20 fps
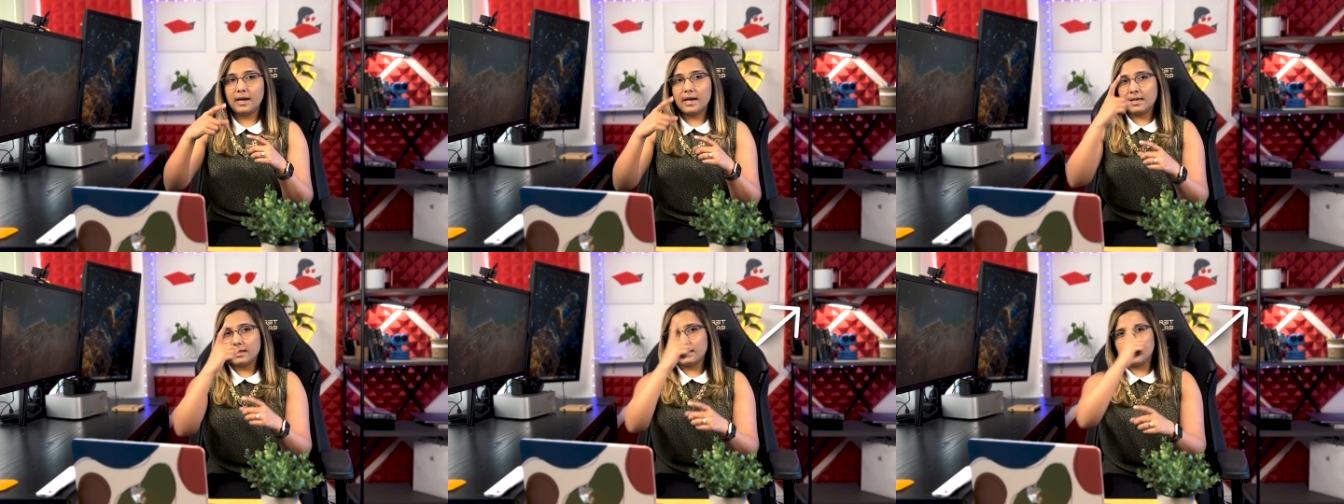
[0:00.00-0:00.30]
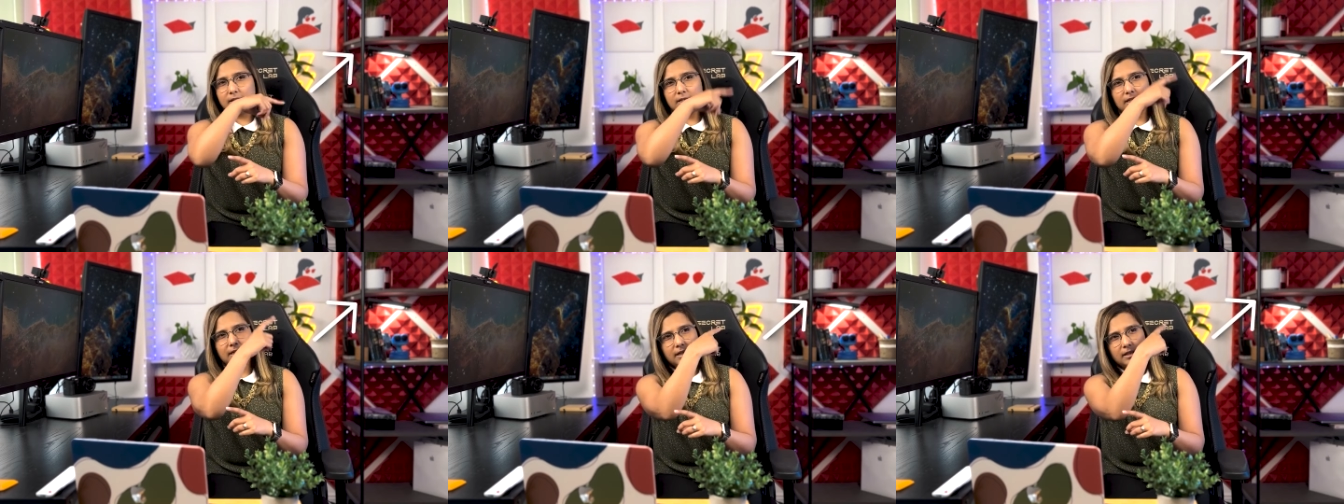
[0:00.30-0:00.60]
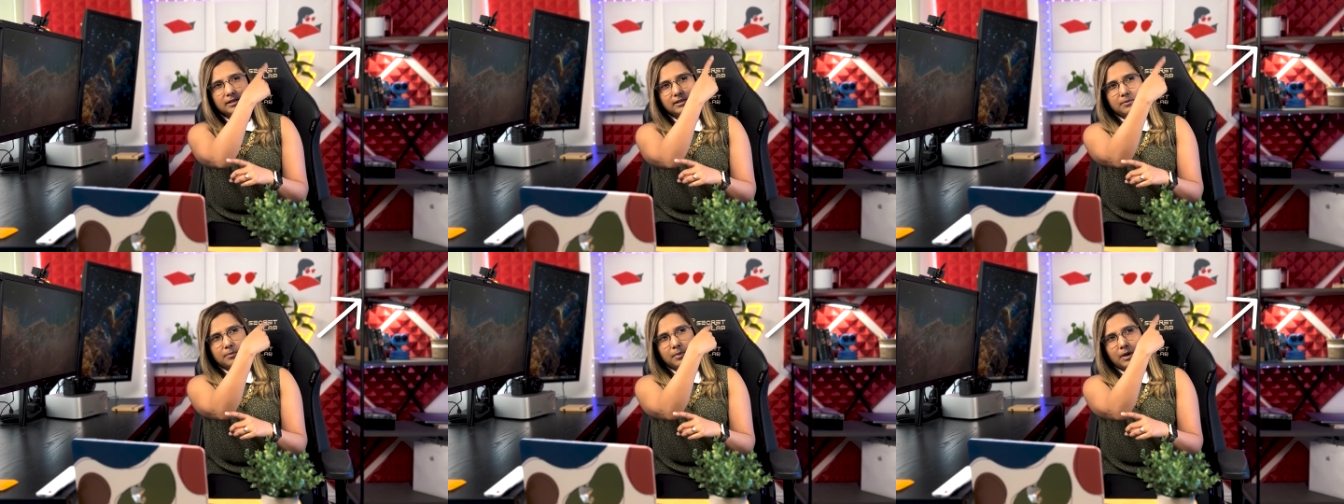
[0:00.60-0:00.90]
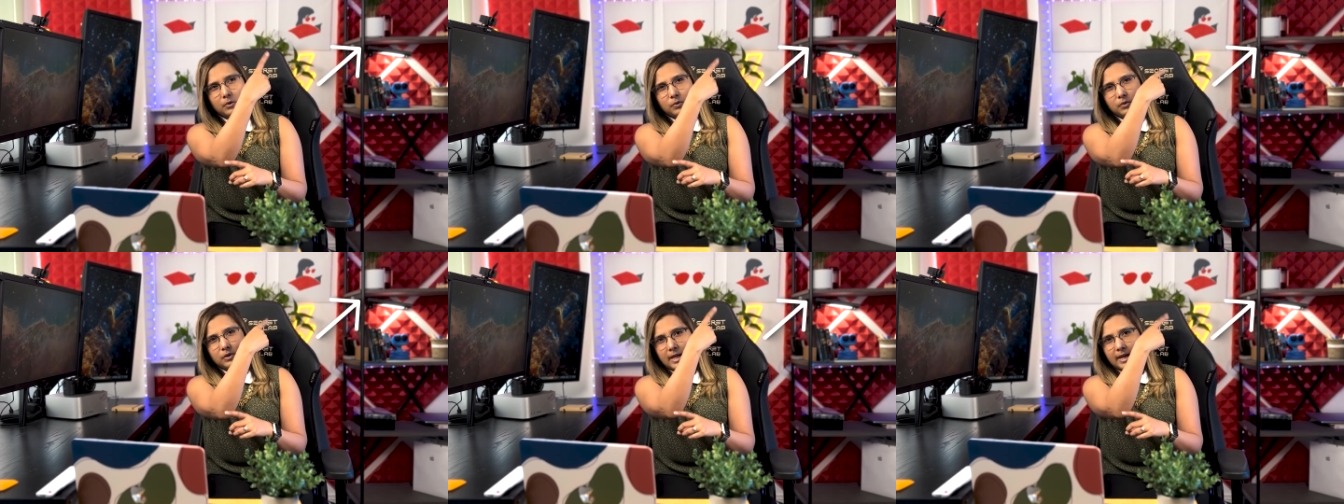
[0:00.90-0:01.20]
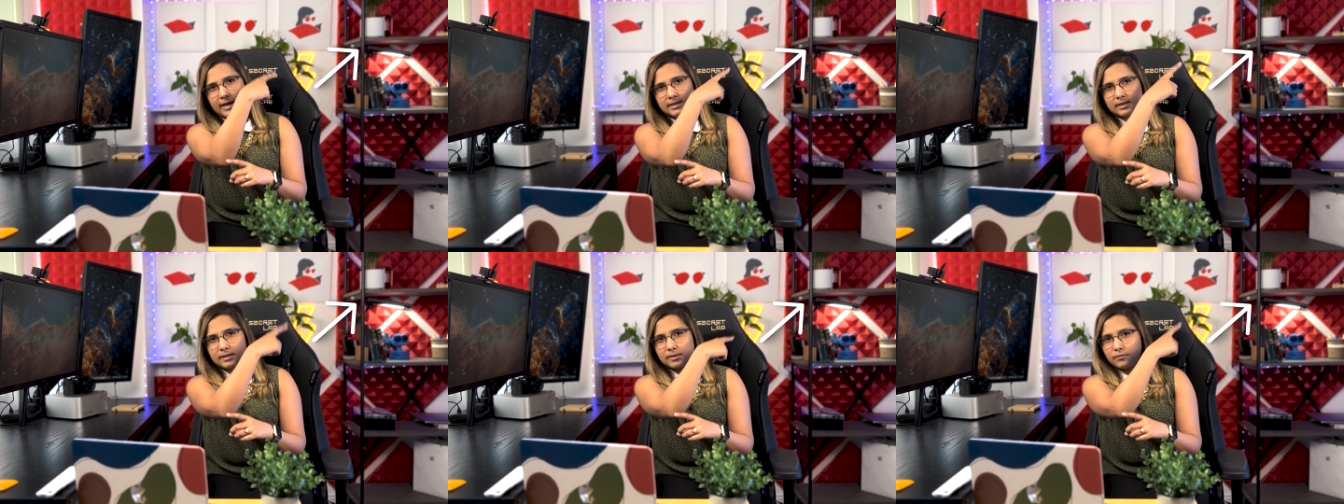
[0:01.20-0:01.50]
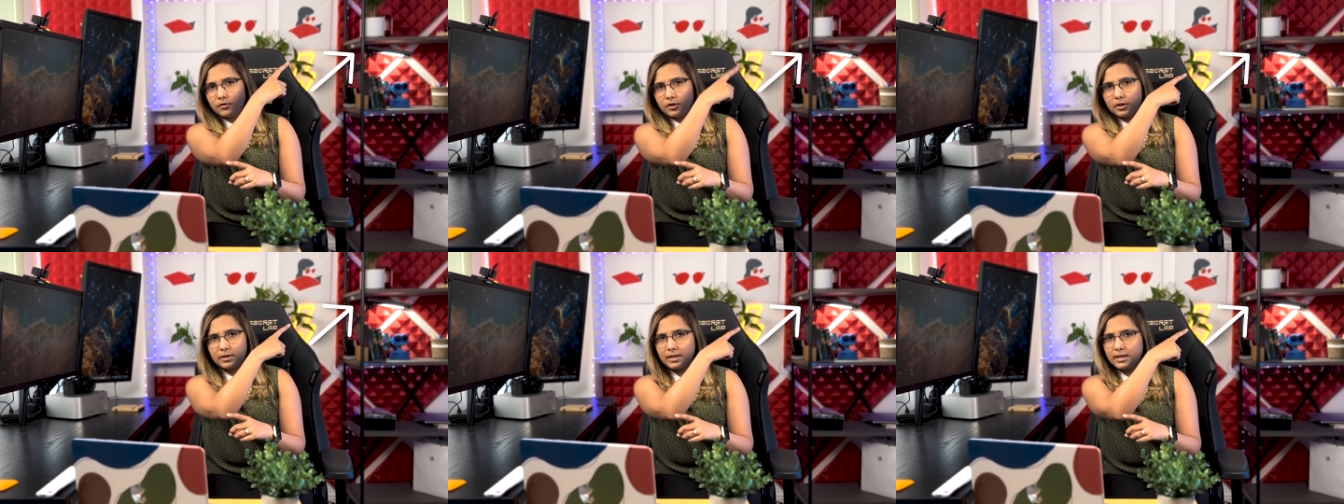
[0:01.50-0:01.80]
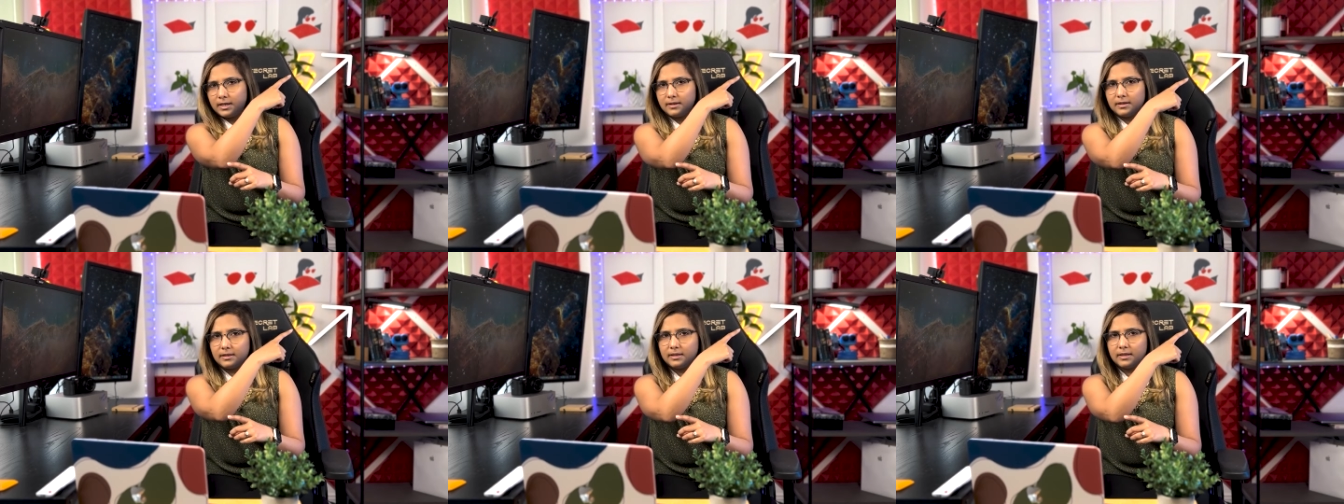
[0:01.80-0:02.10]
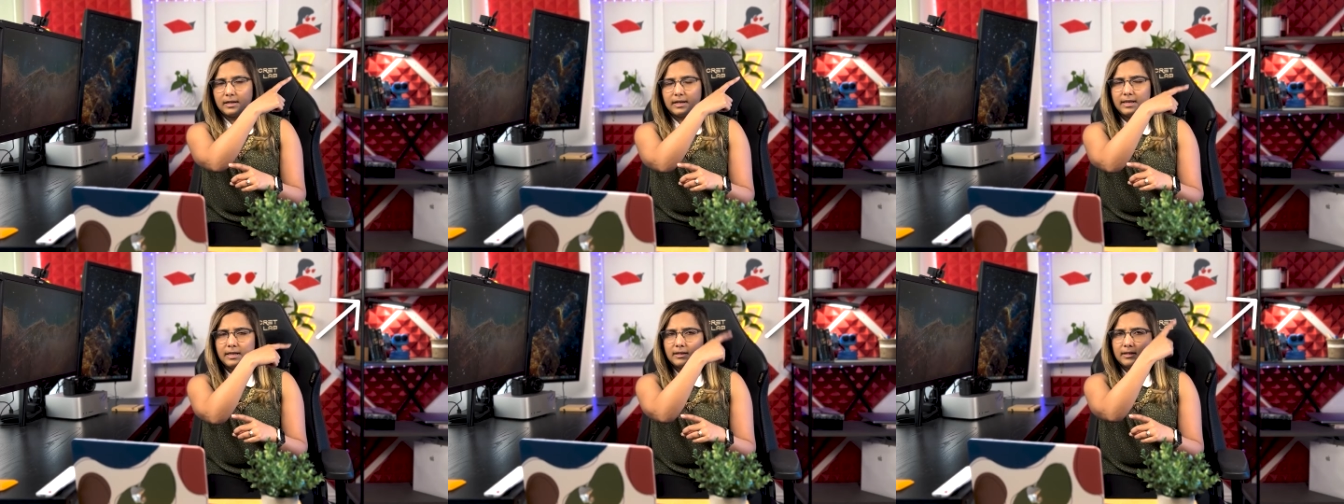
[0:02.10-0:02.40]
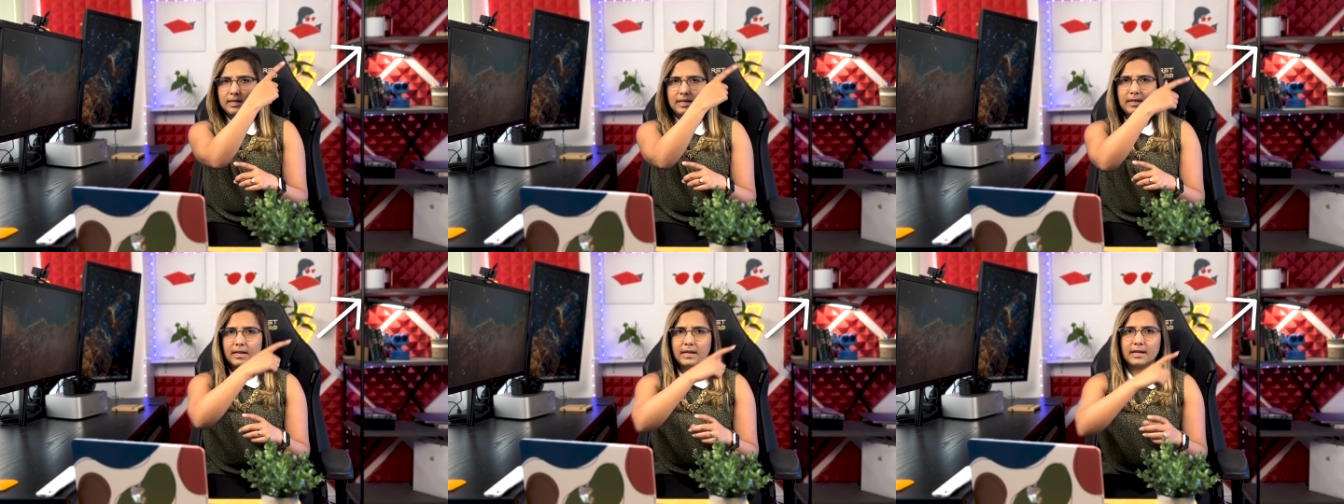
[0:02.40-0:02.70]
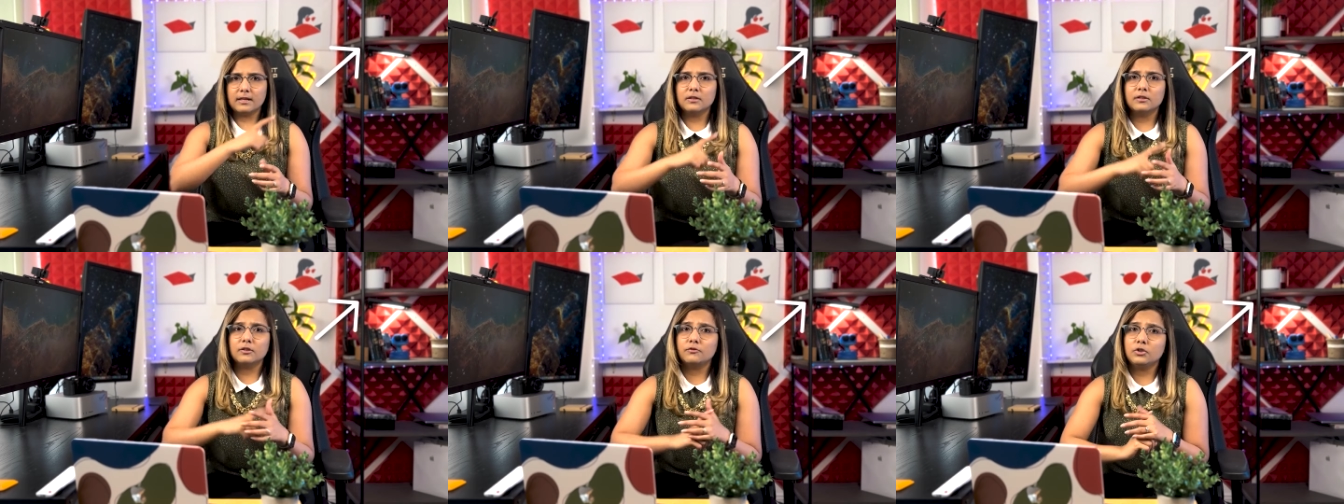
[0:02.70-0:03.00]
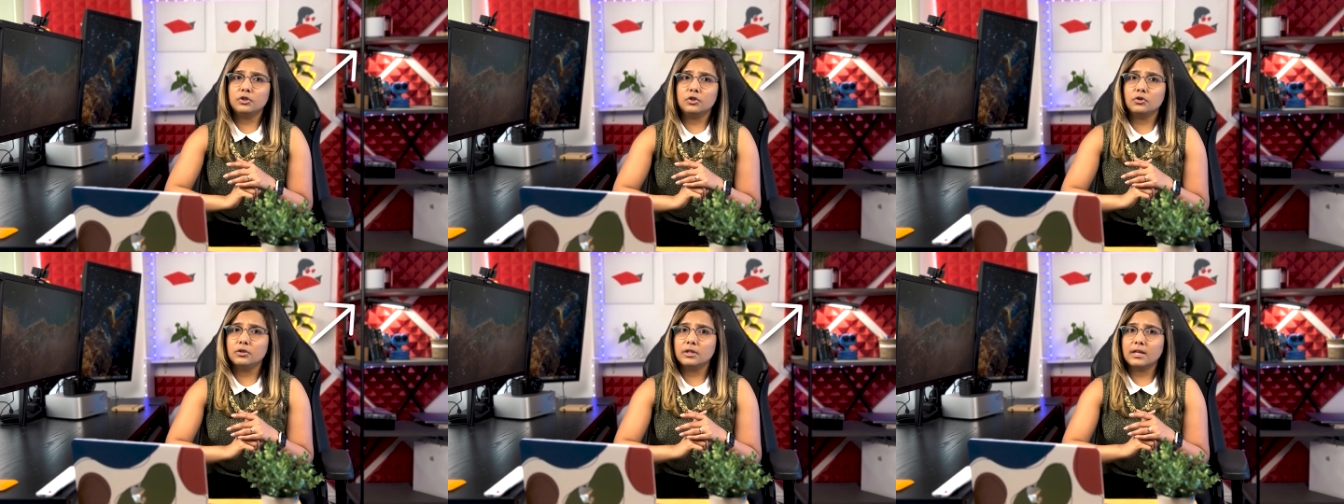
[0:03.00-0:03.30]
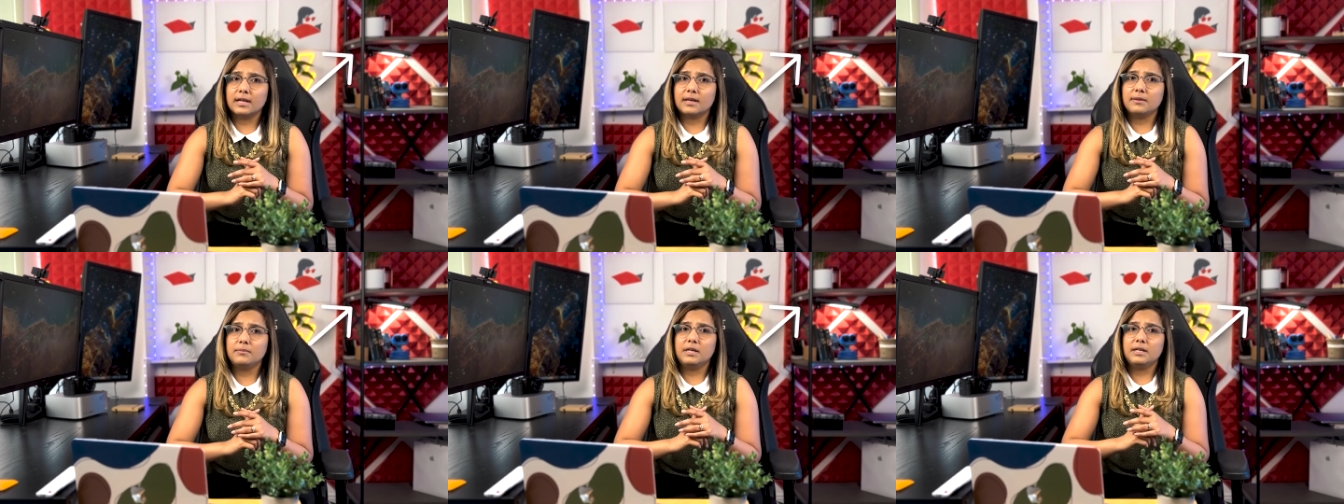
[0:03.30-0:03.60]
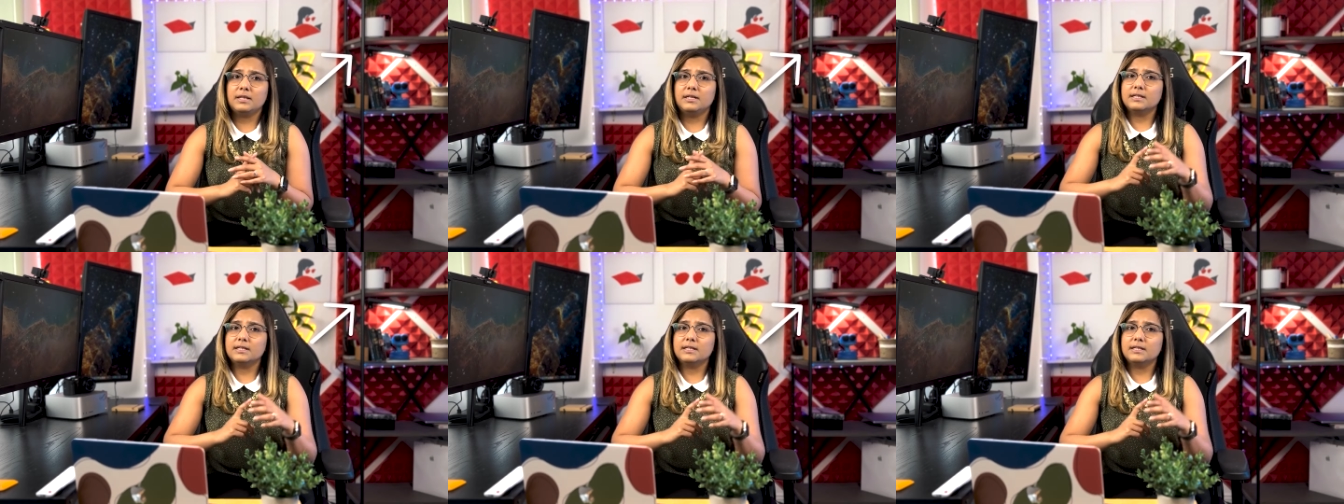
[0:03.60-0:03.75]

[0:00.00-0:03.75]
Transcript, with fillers: the details about that somewhere here in the link in another video that I made.